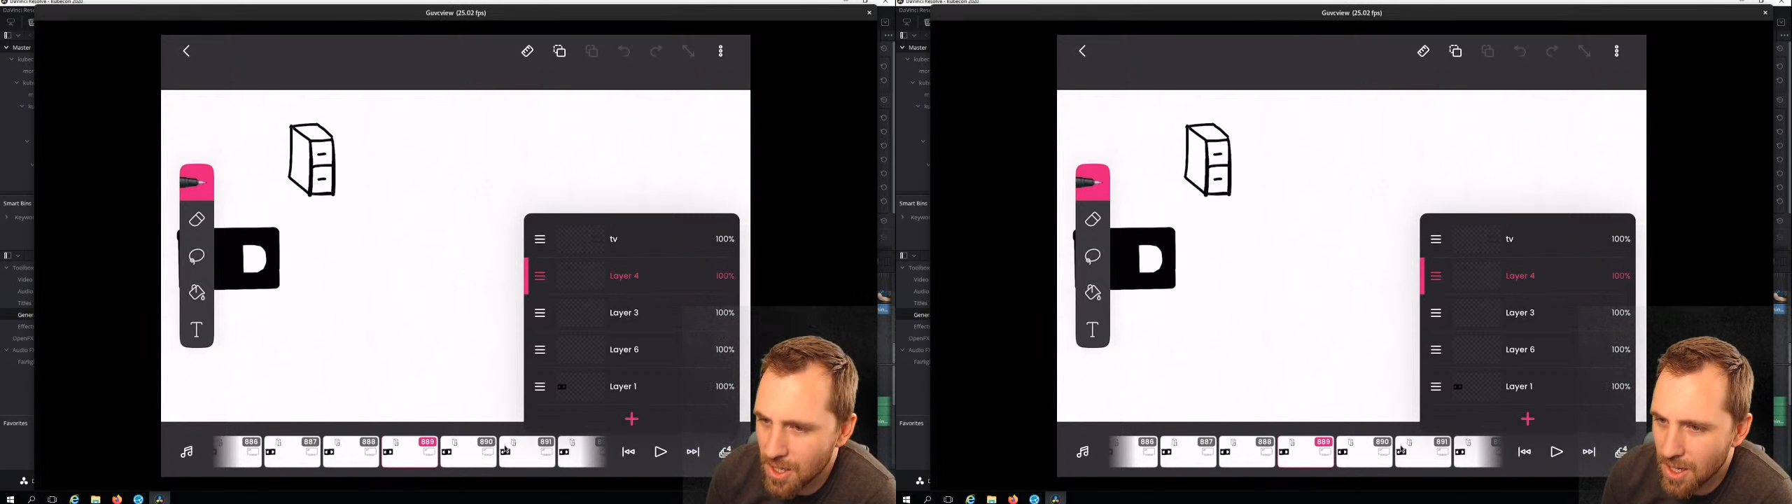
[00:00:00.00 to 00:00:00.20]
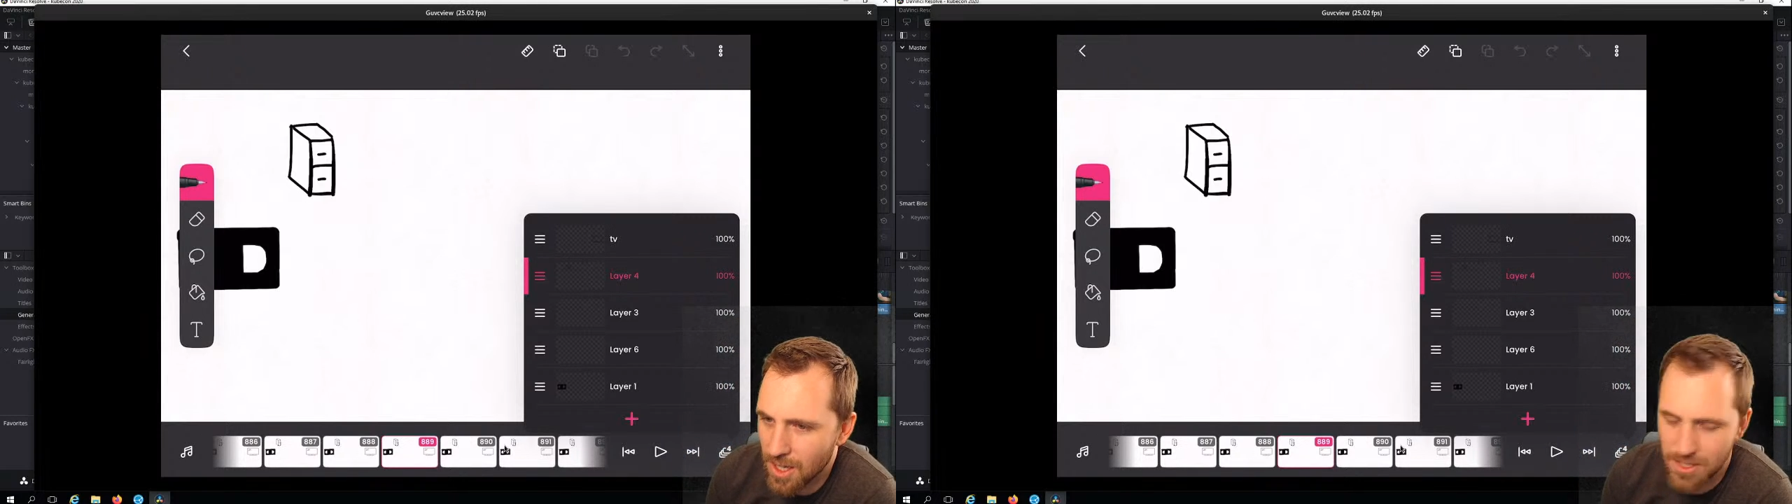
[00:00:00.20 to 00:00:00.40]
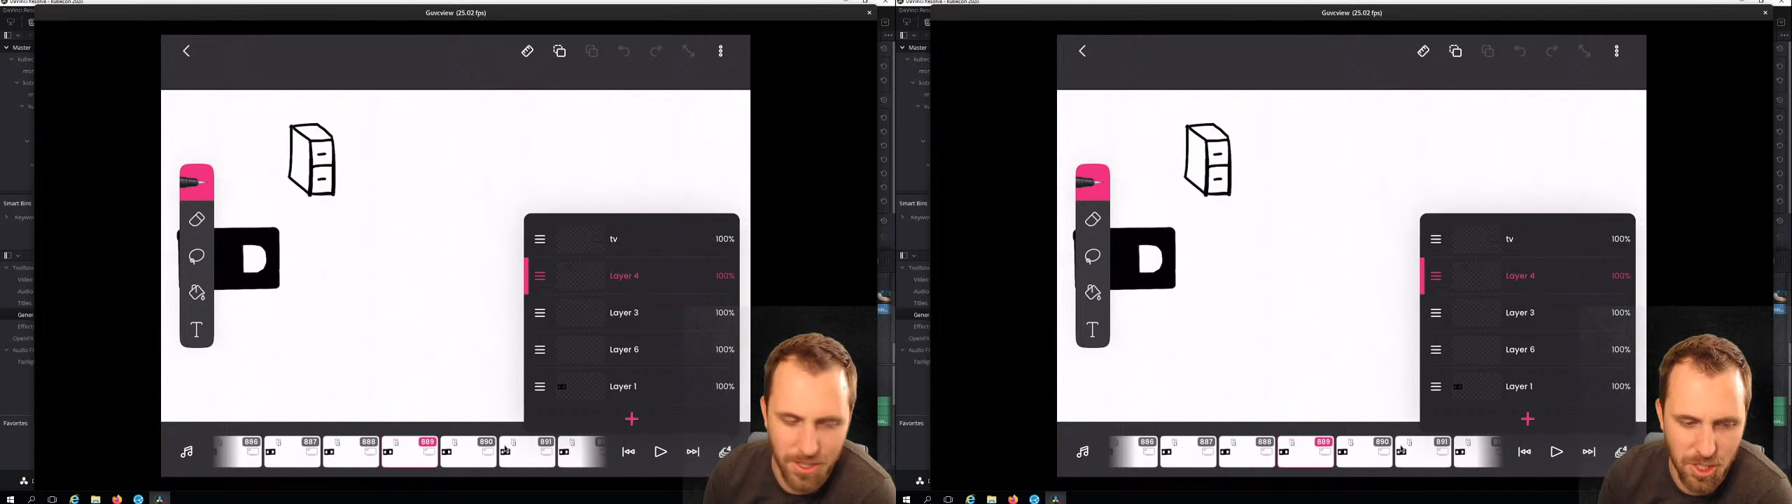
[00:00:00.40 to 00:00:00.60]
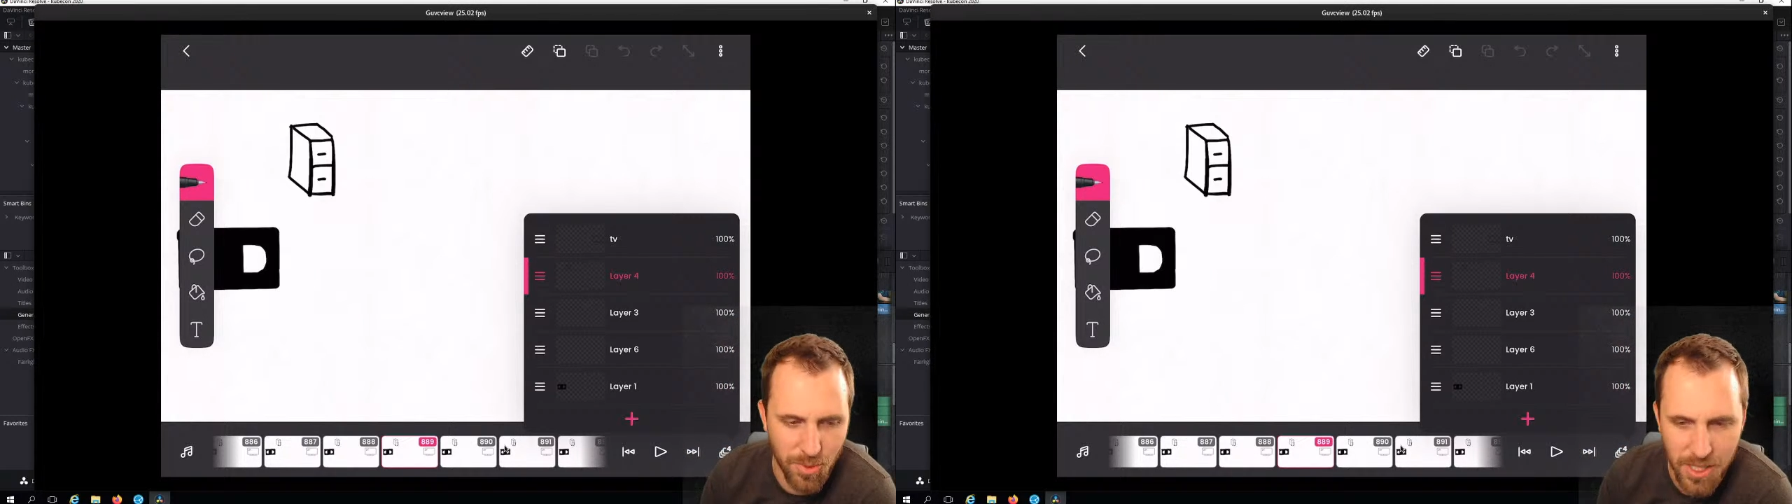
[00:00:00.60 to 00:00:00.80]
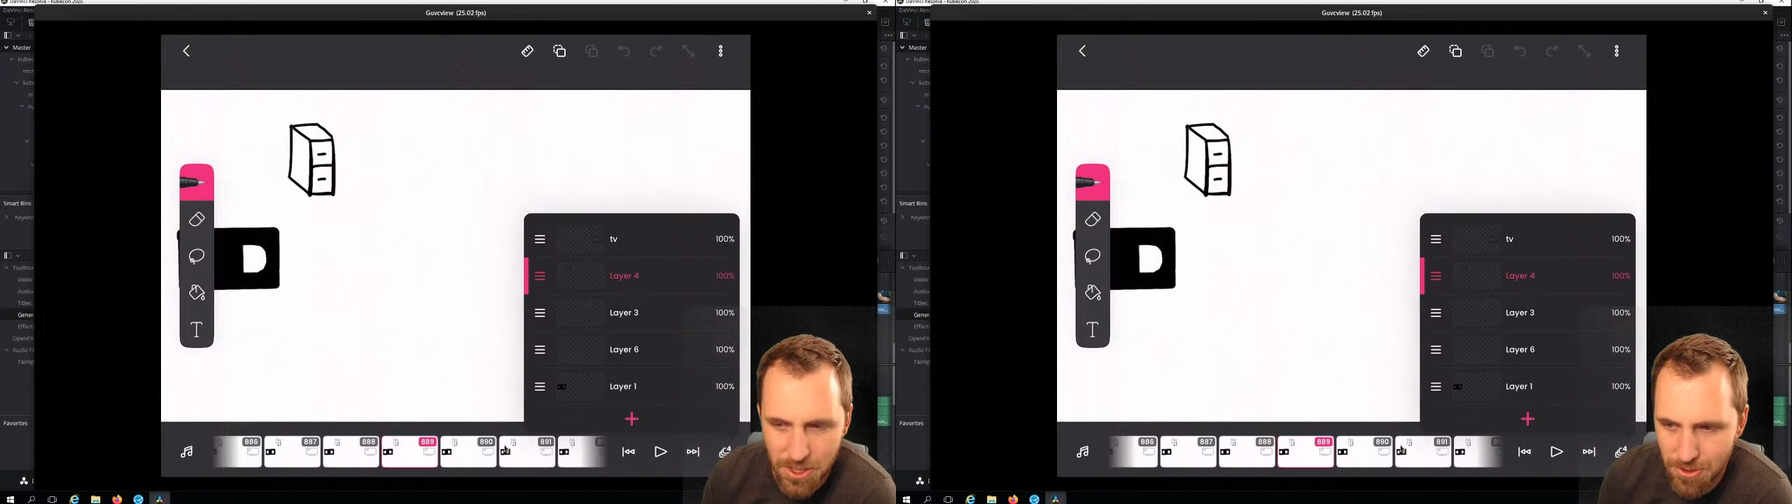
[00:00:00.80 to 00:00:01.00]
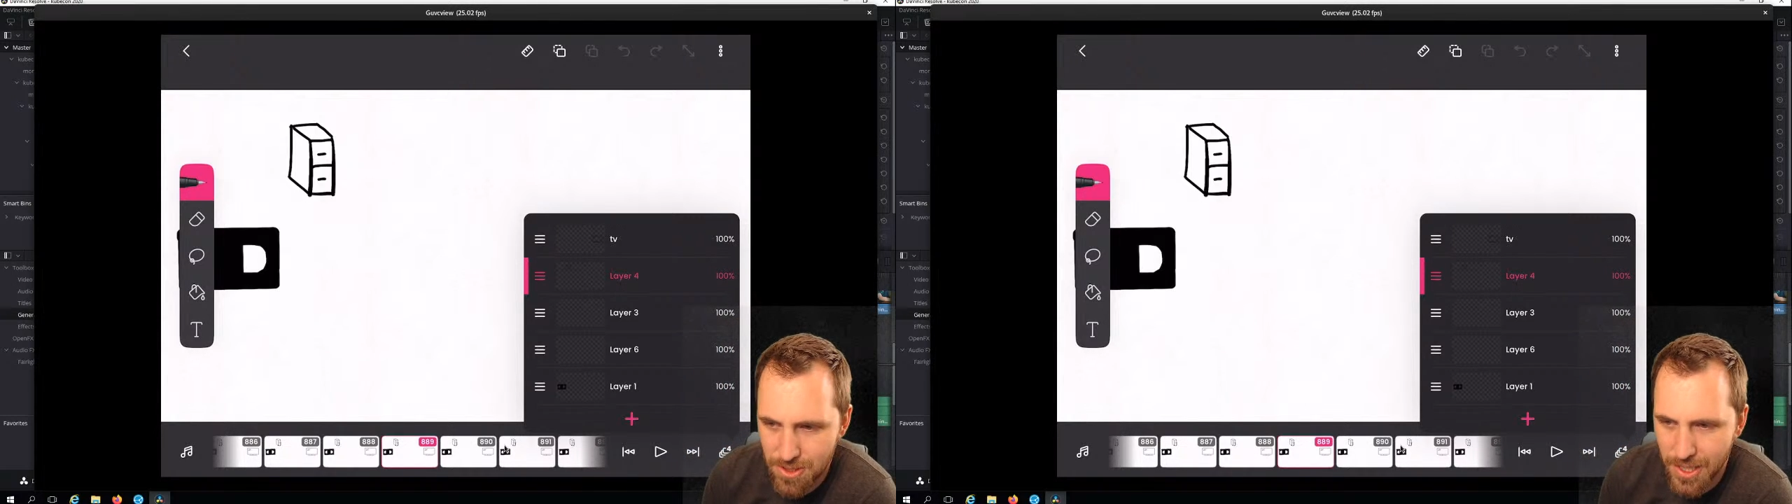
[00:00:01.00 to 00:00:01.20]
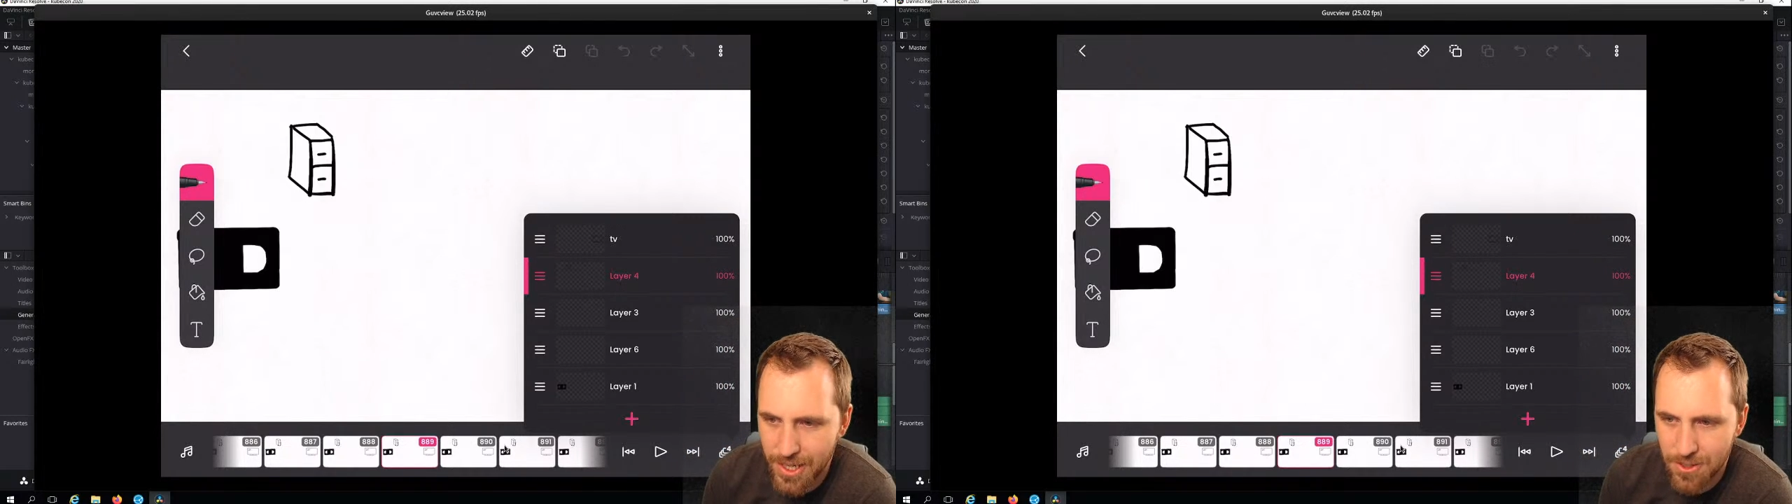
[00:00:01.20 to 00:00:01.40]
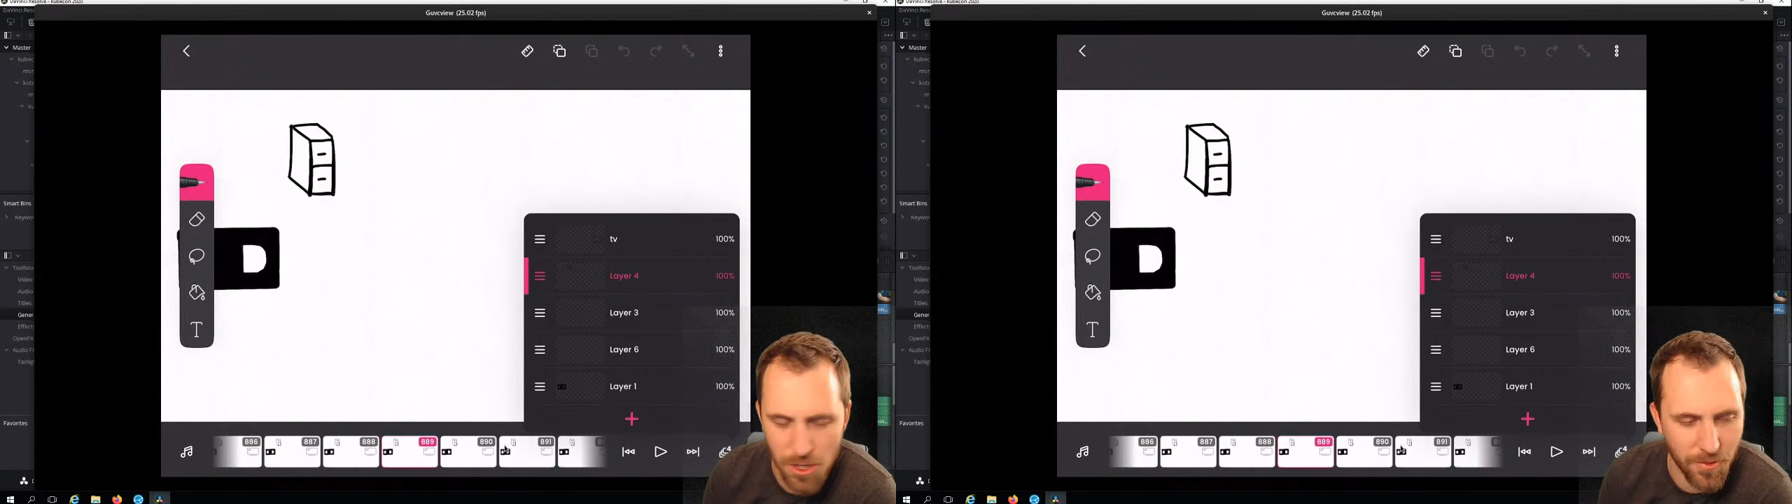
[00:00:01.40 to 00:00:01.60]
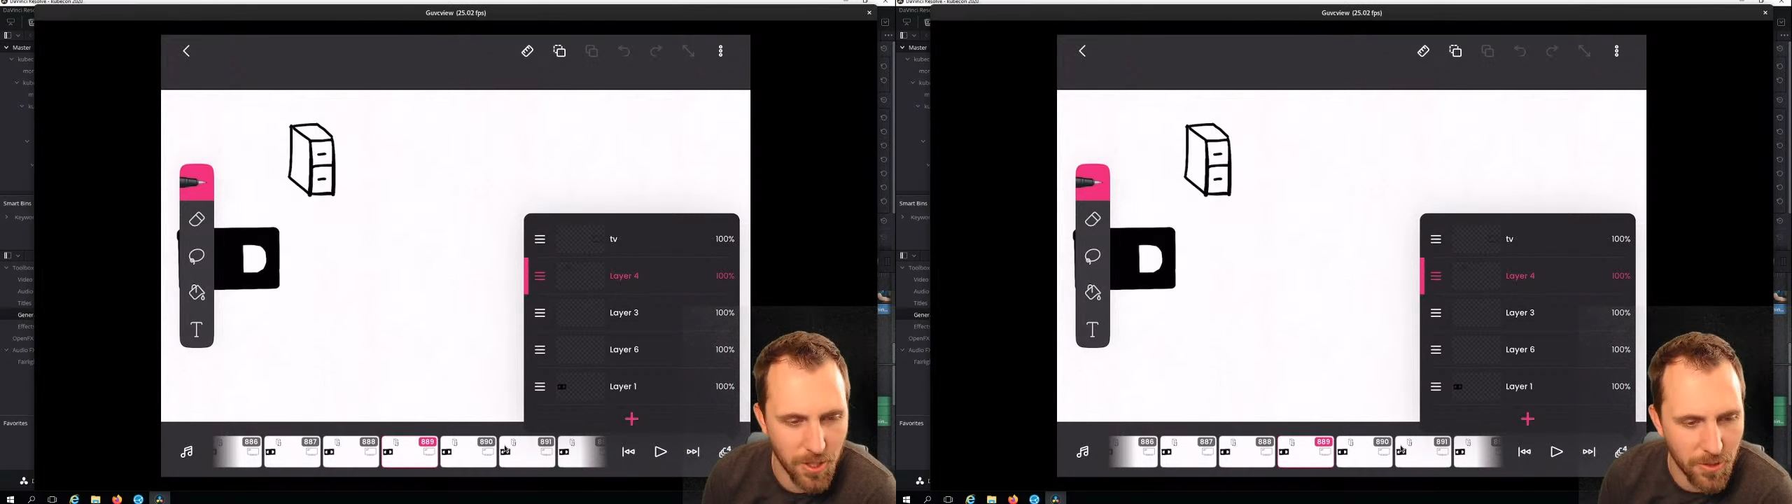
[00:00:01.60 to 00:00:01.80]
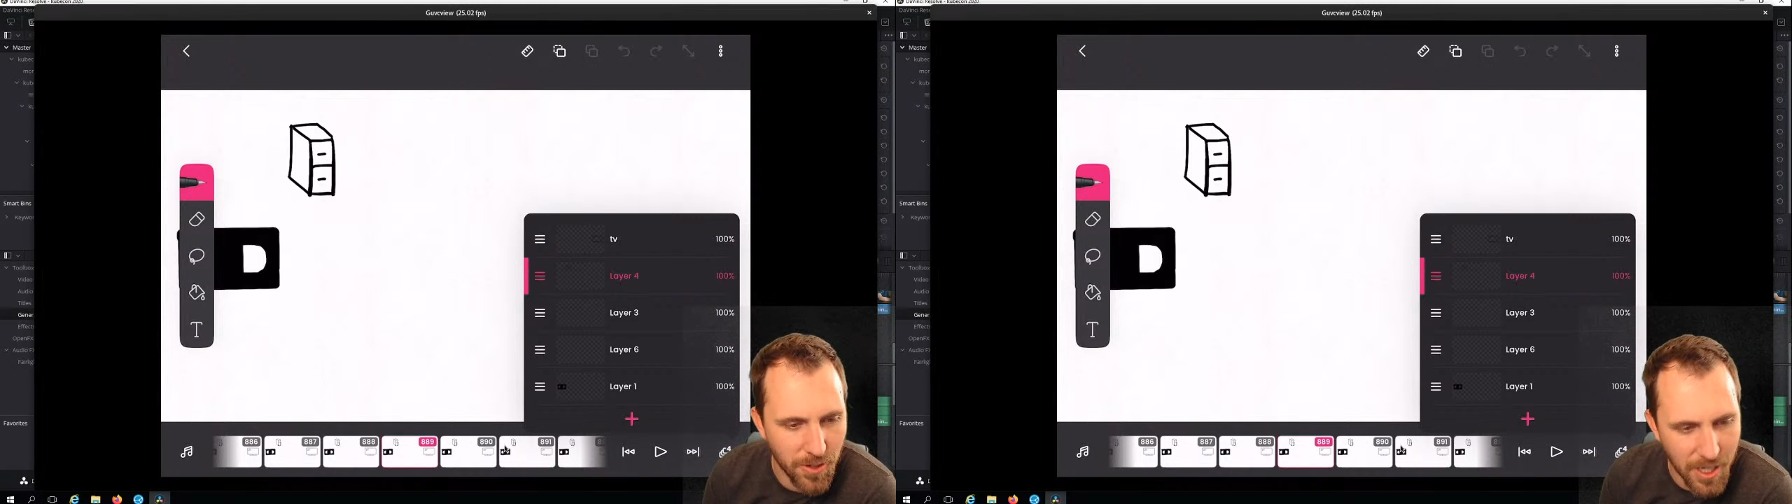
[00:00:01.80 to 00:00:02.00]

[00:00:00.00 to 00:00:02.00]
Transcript: So I just reuse layers over and over again,